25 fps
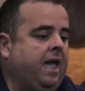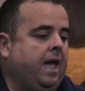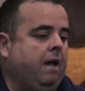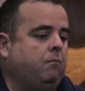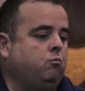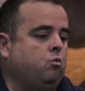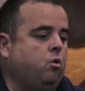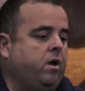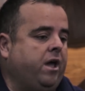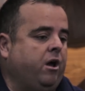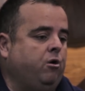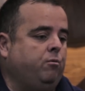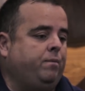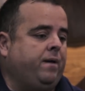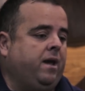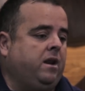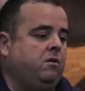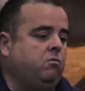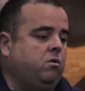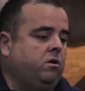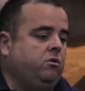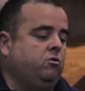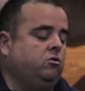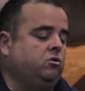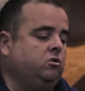will help
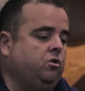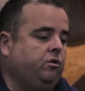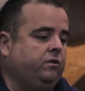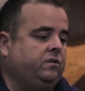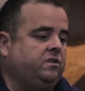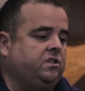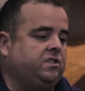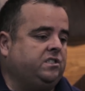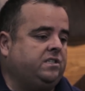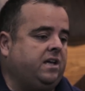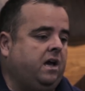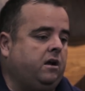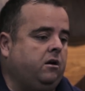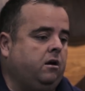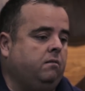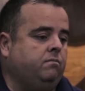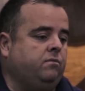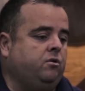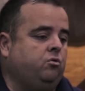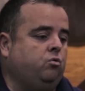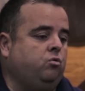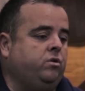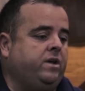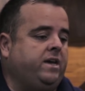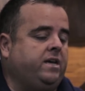anyone who's looking to start up
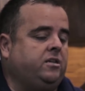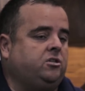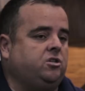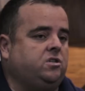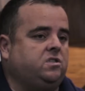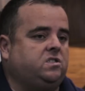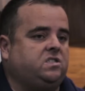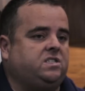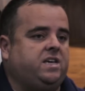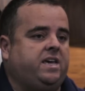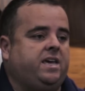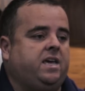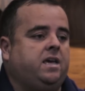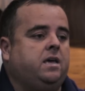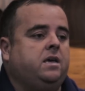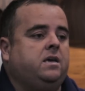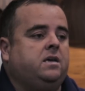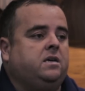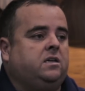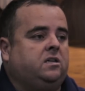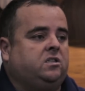their own agency.